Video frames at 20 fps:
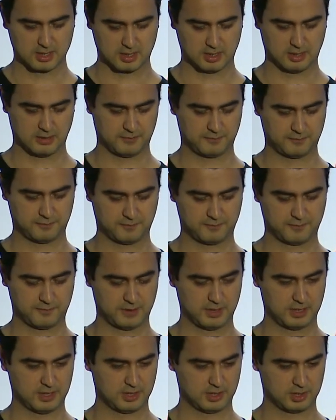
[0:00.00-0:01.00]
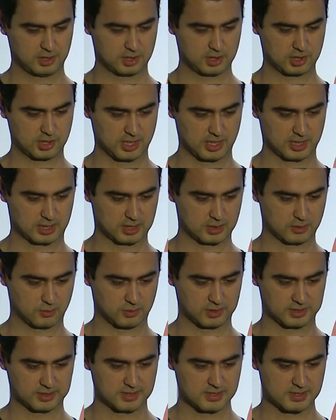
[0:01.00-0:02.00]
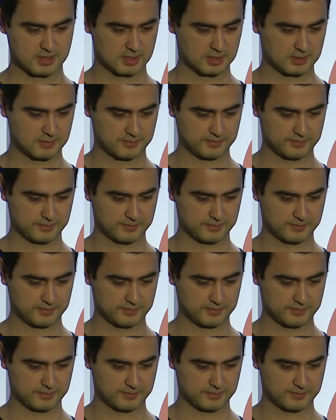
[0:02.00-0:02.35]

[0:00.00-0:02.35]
If we check what is it,